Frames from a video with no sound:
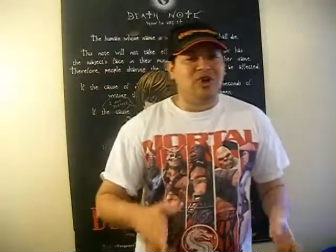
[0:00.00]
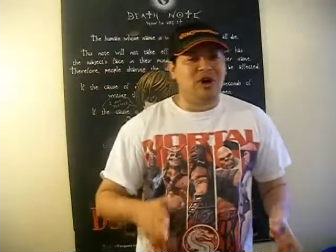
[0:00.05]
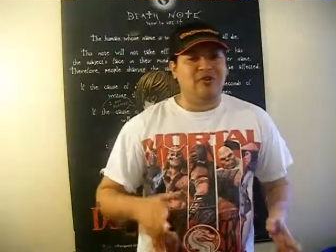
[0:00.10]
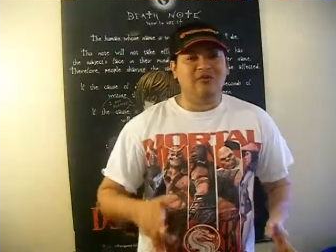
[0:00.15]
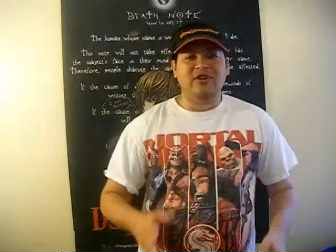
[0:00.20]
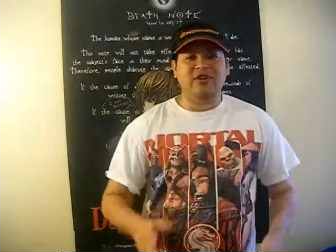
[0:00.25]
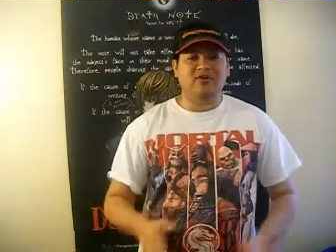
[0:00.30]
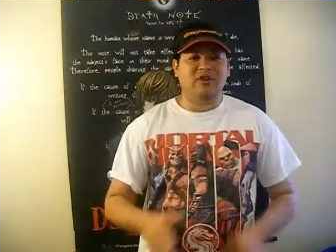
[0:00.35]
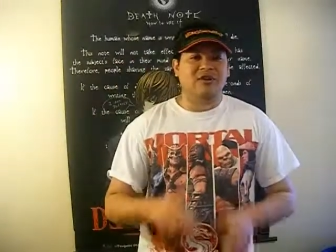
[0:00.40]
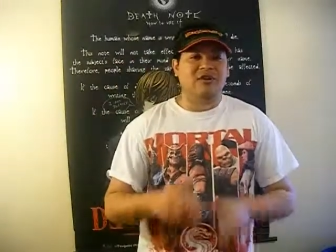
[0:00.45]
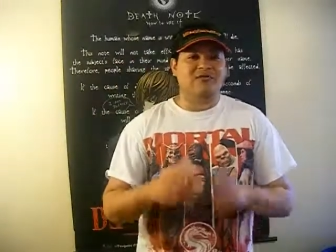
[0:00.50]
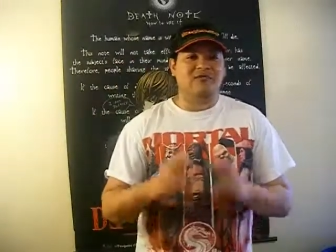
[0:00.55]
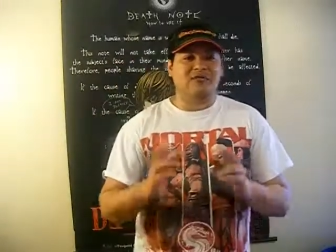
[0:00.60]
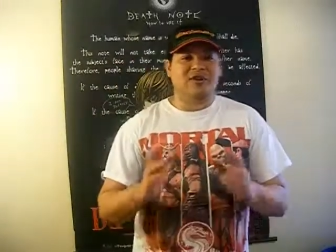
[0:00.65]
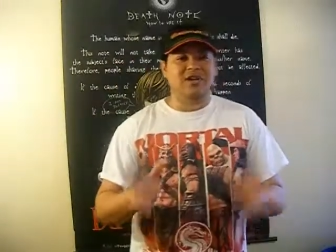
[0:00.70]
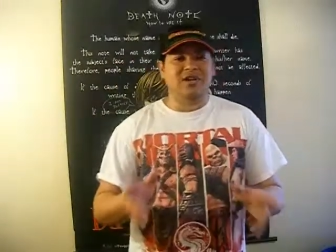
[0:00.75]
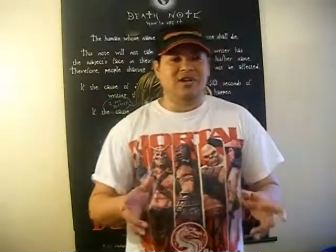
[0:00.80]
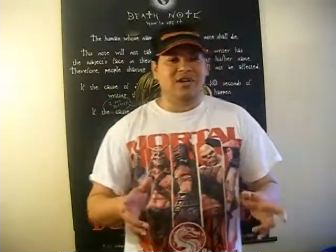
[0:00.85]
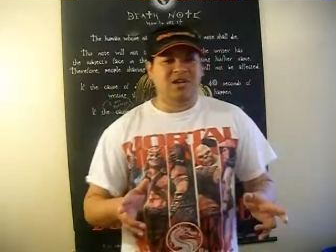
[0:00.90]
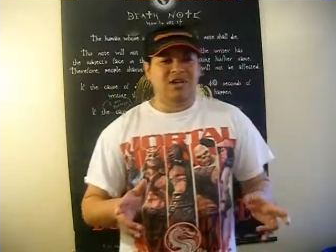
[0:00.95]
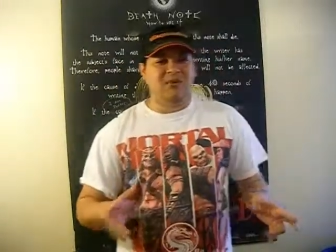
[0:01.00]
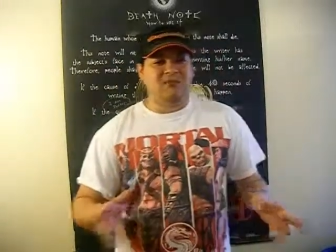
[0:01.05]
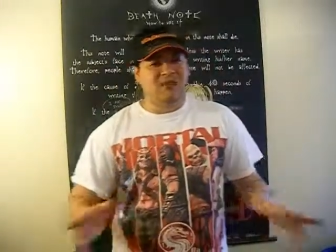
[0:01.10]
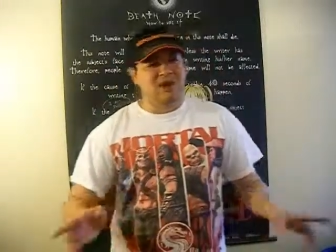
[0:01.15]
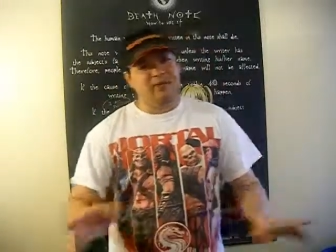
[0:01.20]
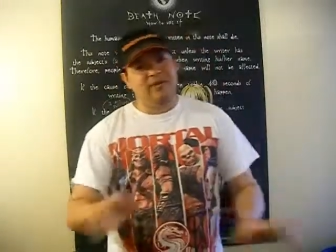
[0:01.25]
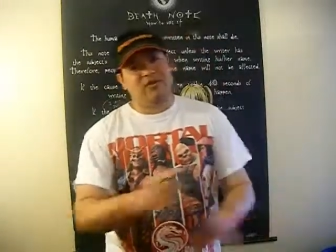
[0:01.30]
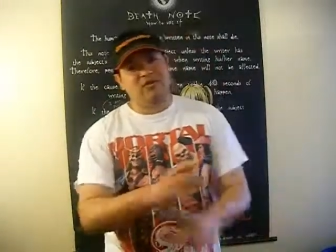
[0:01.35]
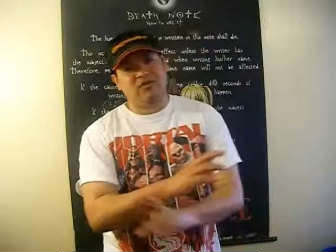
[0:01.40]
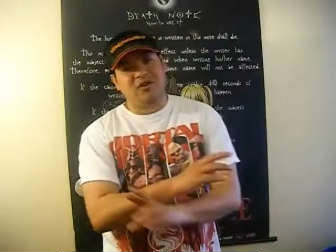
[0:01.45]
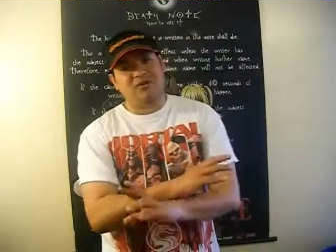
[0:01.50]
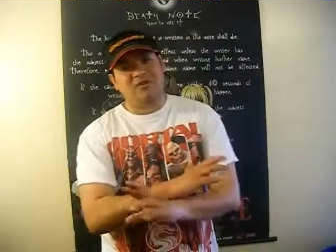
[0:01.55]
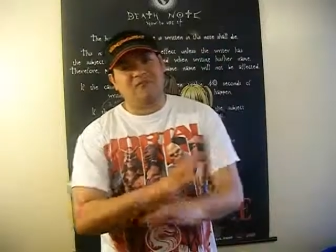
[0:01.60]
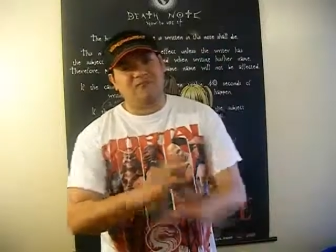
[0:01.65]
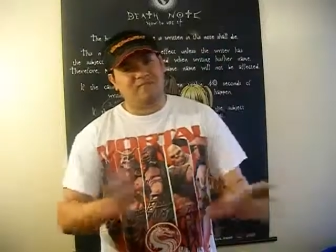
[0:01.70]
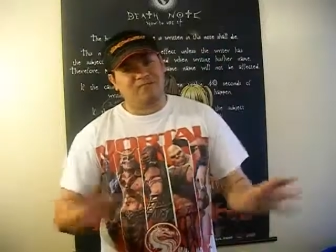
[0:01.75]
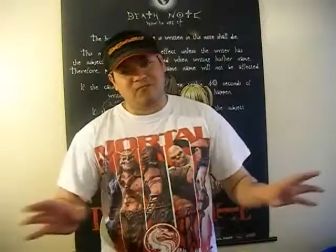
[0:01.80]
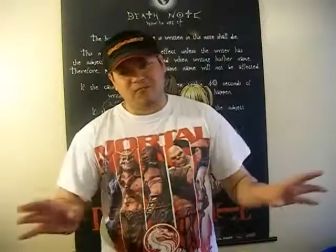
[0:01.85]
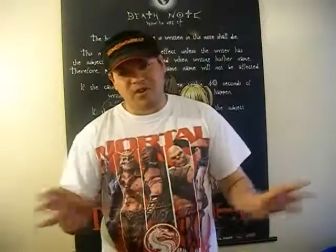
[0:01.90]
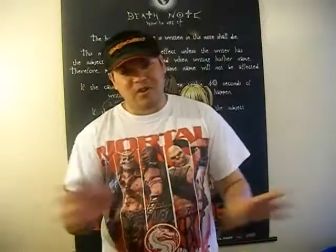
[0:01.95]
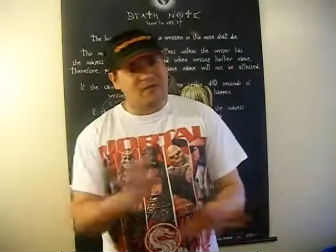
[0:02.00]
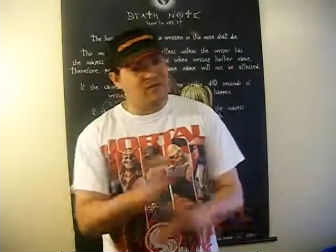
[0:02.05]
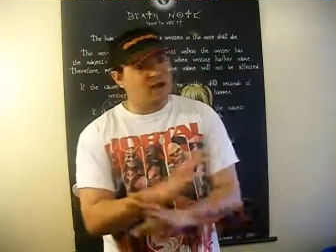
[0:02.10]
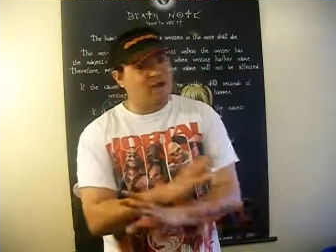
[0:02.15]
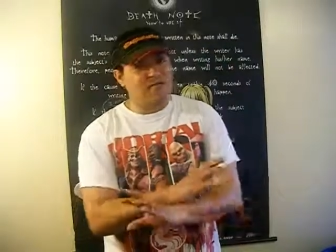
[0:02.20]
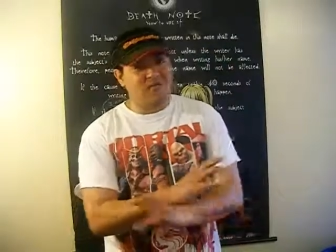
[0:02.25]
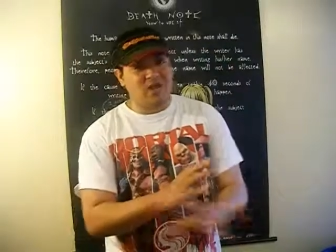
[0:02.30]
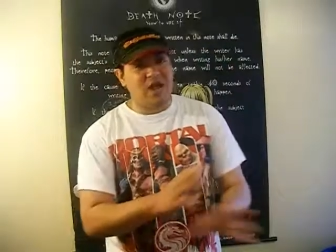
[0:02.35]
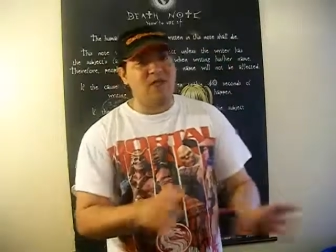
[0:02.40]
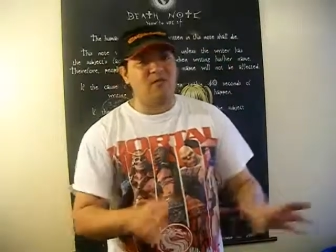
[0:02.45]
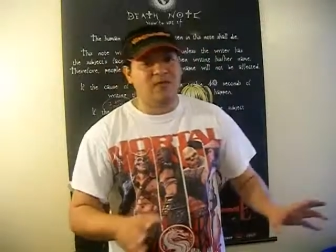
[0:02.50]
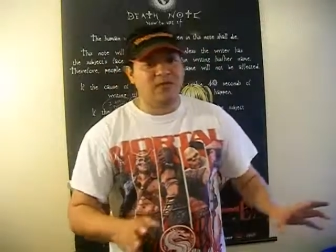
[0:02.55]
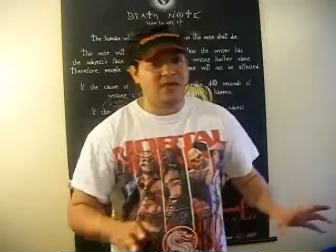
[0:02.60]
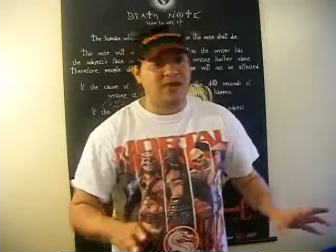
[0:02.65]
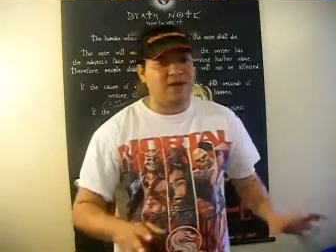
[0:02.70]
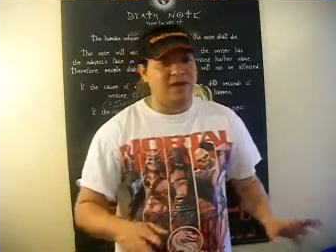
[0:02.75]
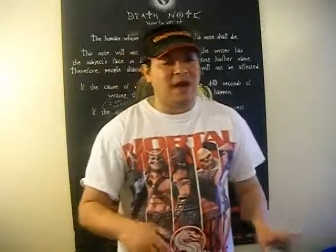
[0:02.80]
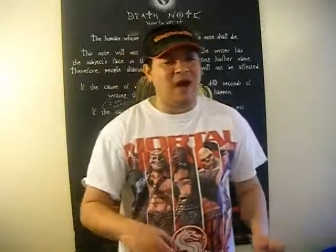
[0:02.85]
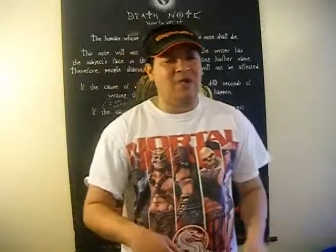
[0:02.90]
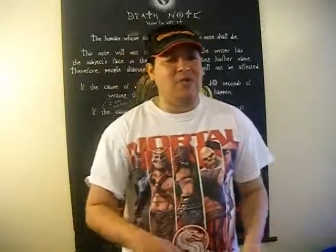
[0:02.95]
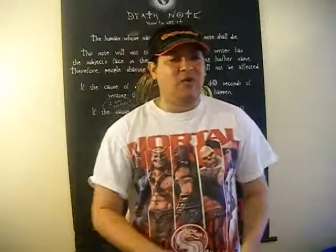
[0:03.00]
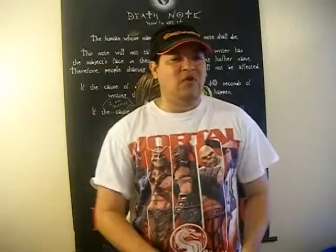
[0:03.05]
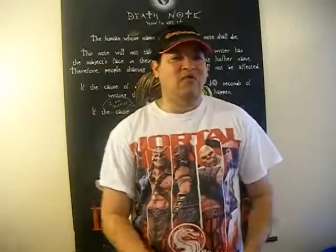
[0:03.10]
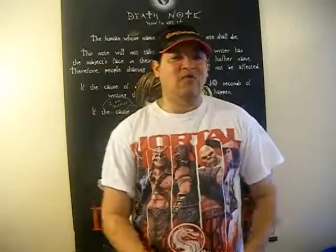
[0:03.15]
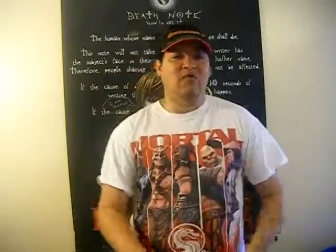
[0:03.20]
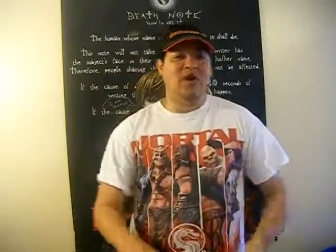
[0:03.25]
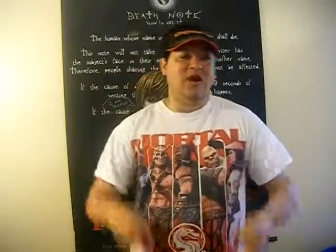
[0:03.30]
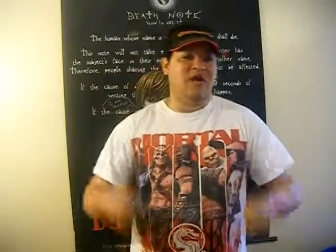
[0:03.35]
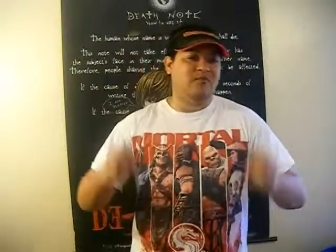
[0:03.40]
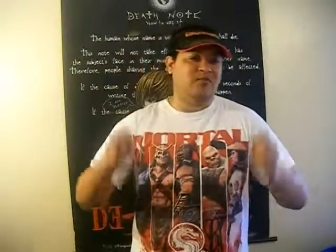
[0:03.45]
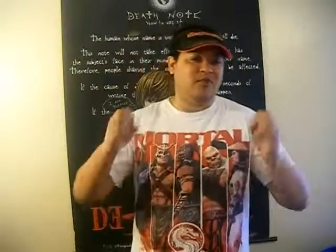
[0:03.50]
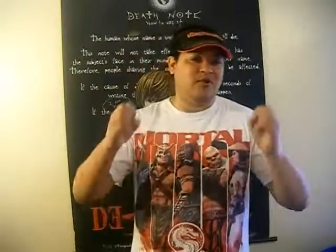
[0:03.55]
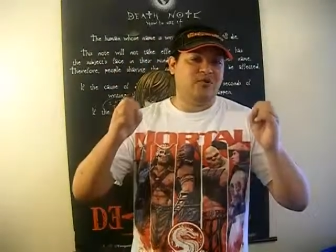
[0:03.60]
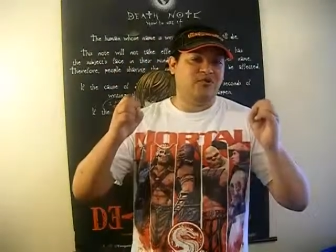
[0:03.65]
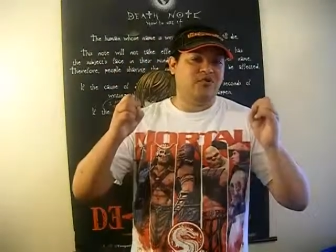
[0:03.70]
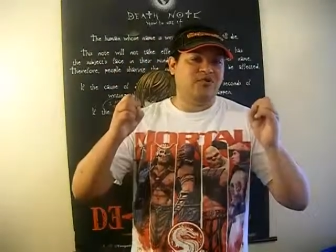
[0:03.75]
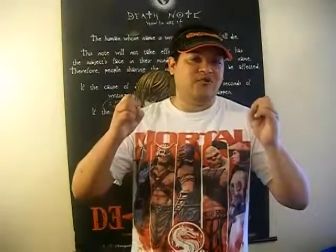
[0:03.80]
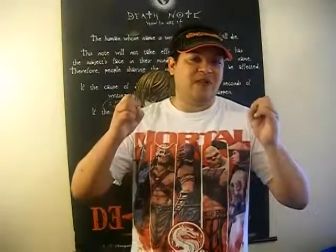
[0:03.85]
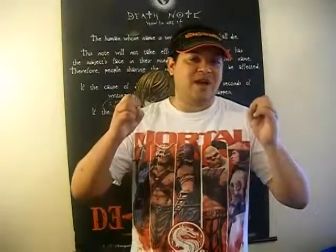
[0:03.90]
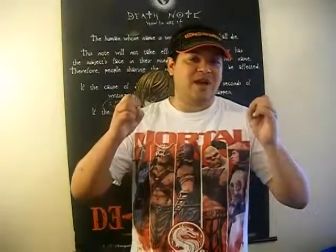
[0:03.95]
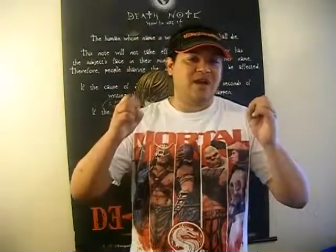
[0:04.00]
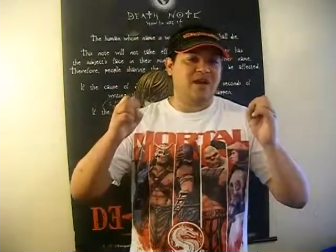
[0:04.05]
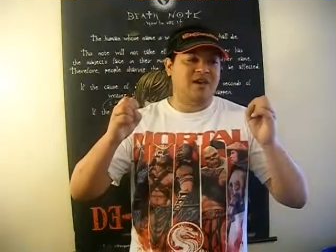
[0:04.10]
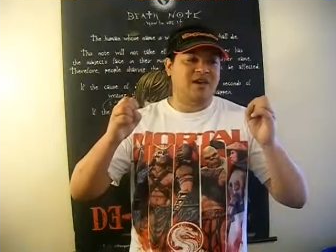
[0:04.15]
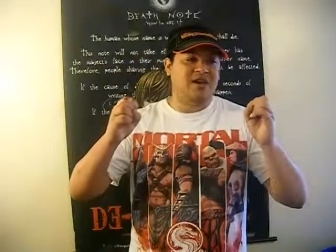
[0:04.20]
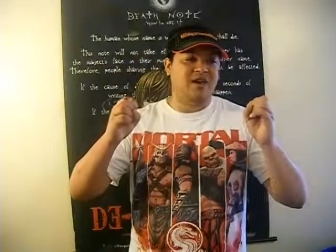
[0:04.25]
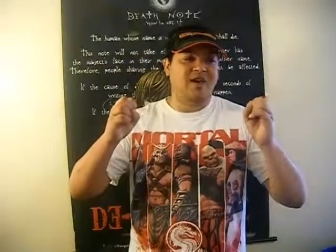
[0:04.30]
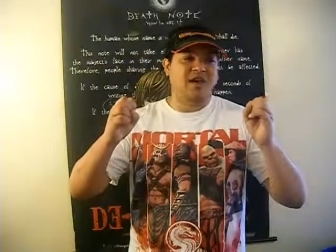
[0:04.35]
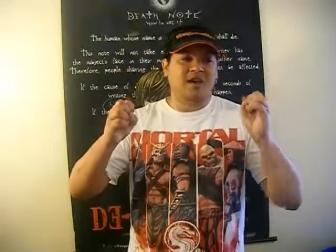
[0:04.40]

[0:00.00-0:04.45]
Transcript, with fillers: I already started reading it. Whenever I start, whenever I'm done with it, I'll po I'll post my